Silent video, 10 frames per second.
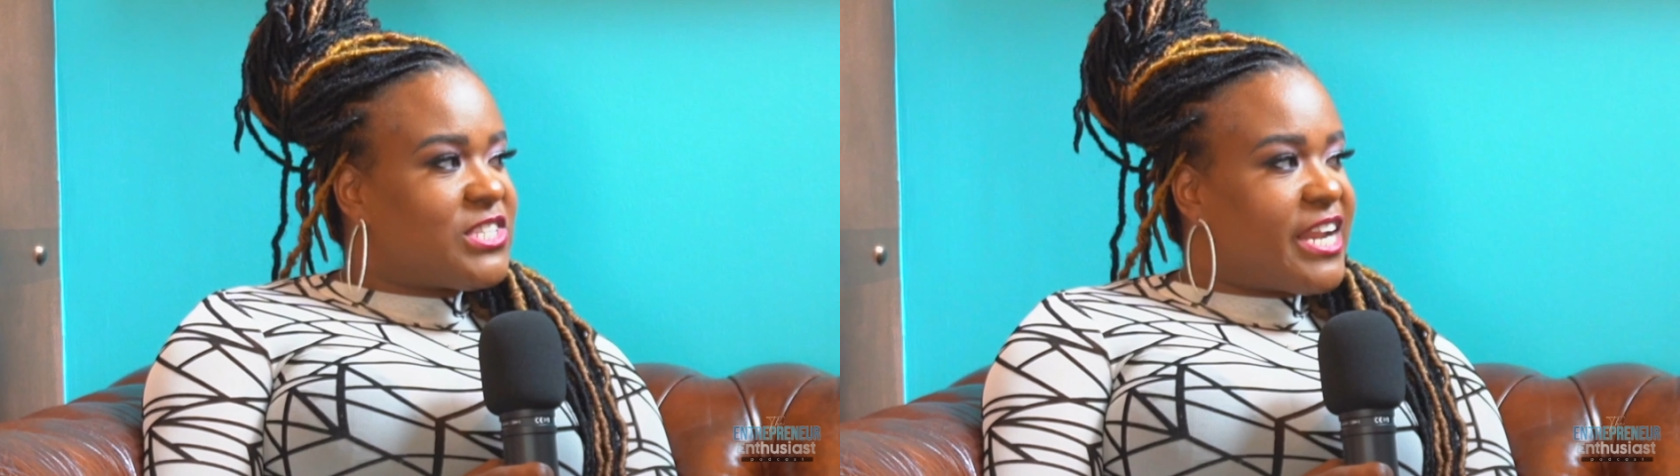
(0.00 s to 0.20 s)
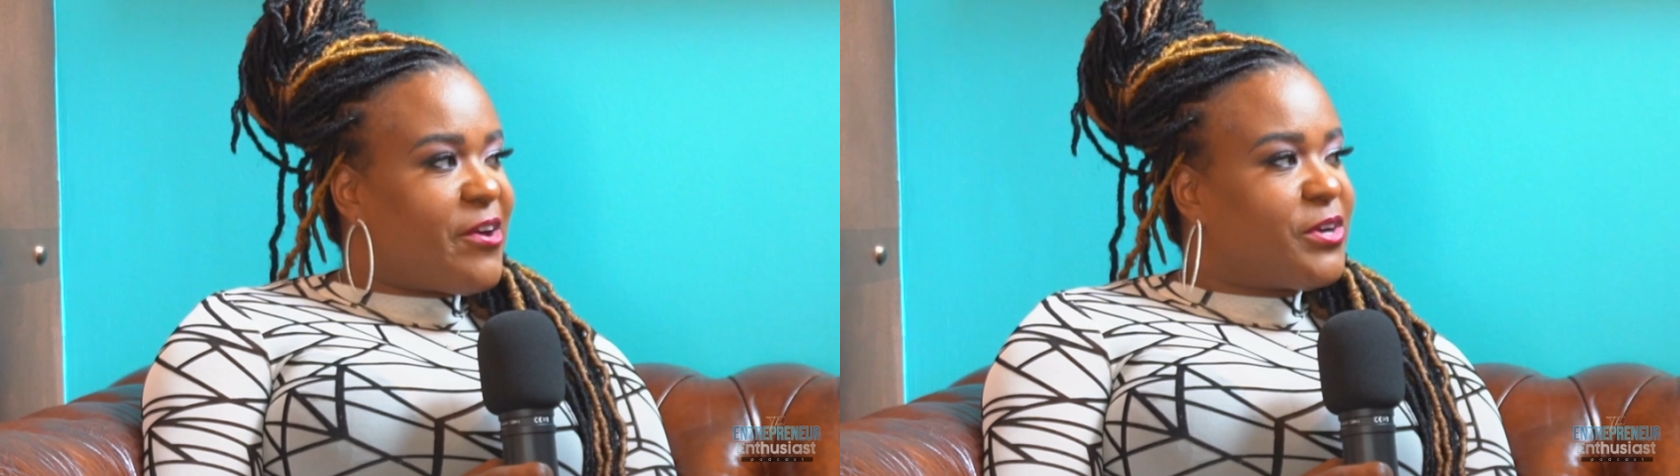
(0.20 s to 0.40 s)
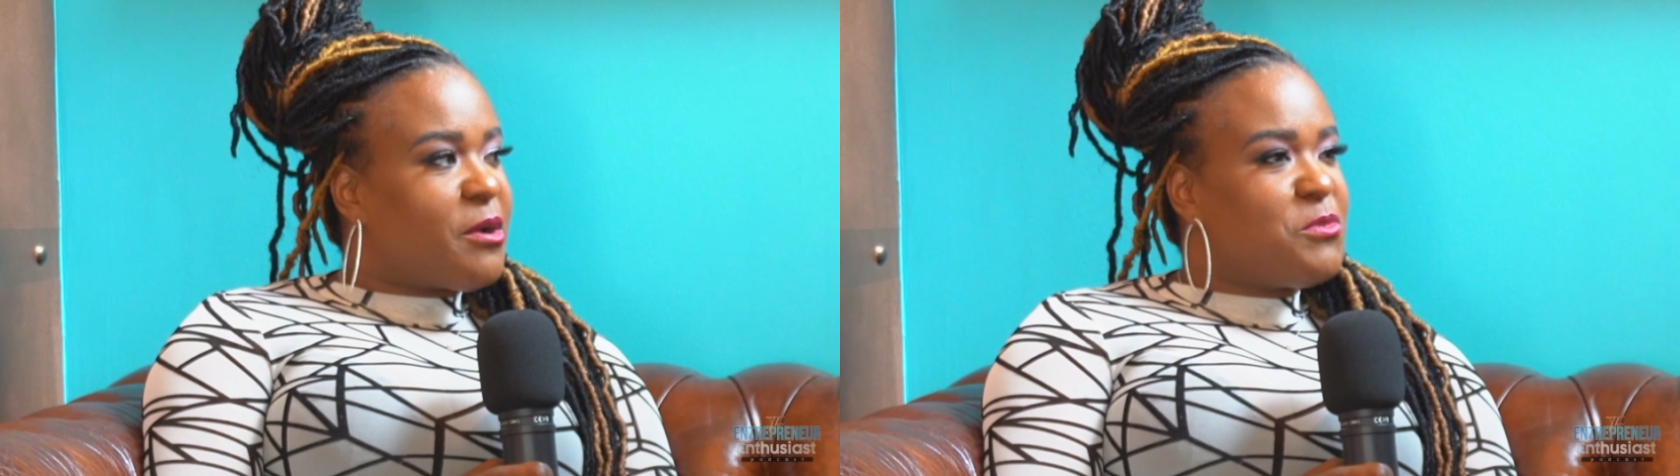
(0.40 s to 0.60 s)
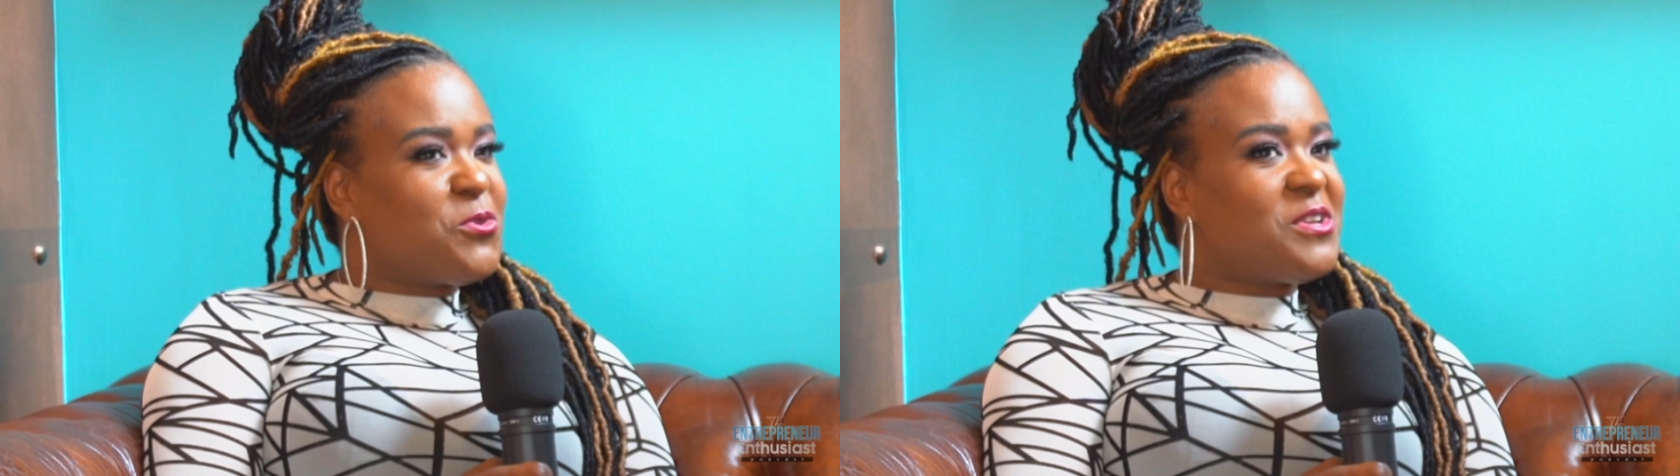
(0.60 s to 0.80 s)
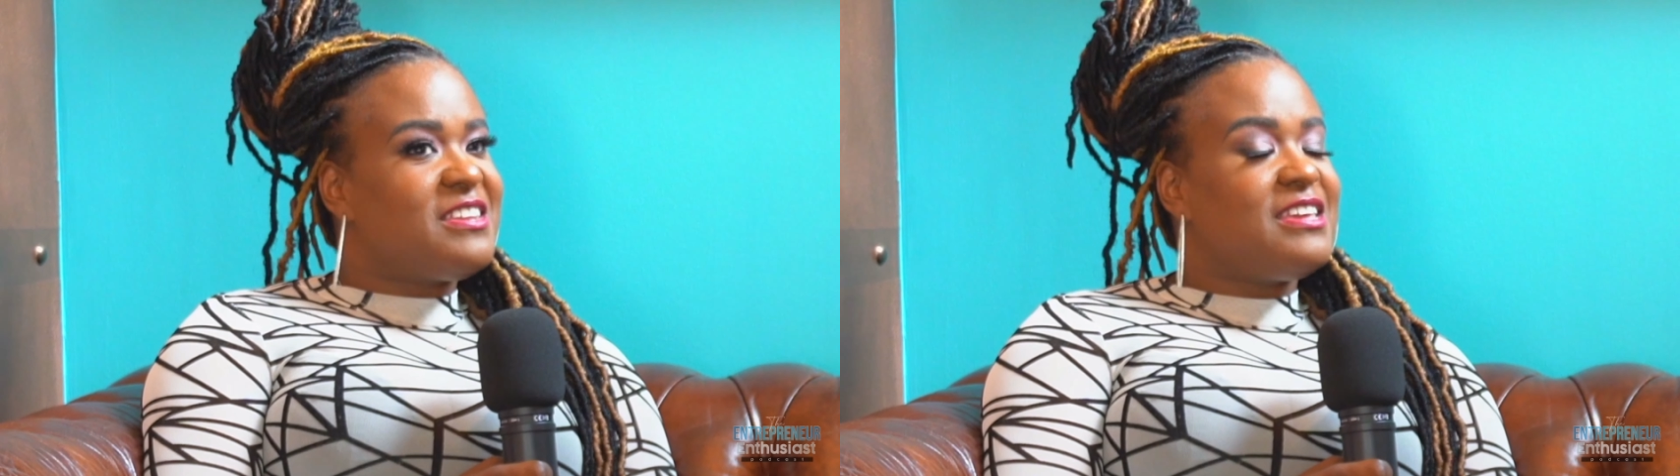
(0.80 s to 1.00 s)
in our yeah.
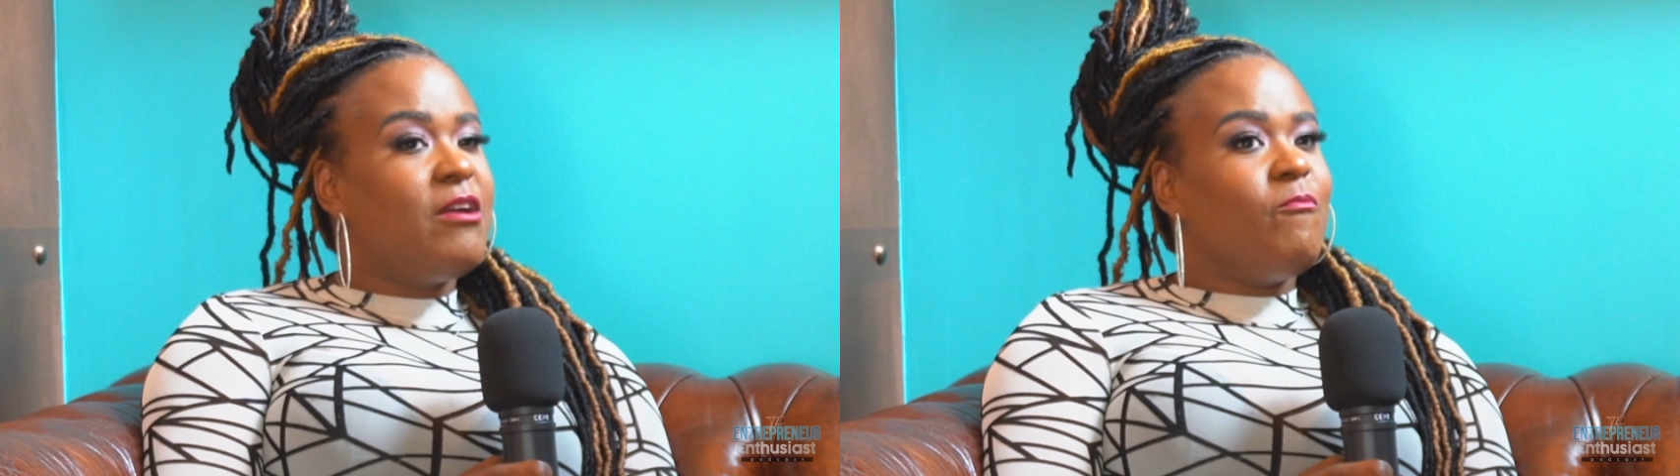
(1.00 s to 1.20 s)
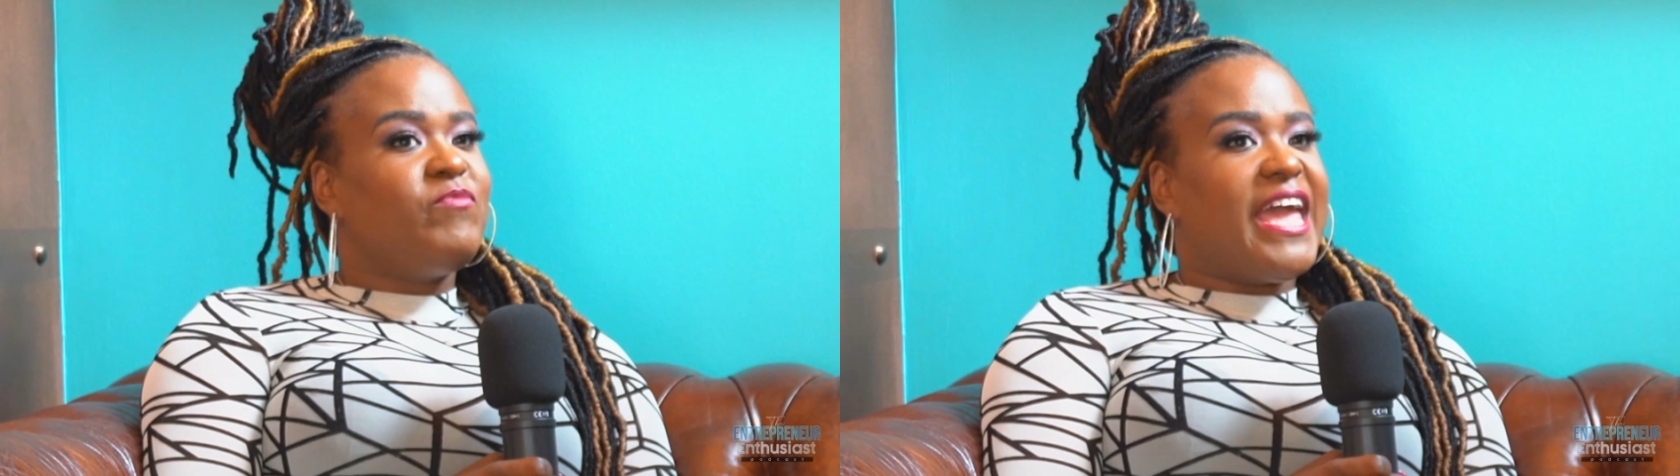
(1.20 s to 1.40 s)
community.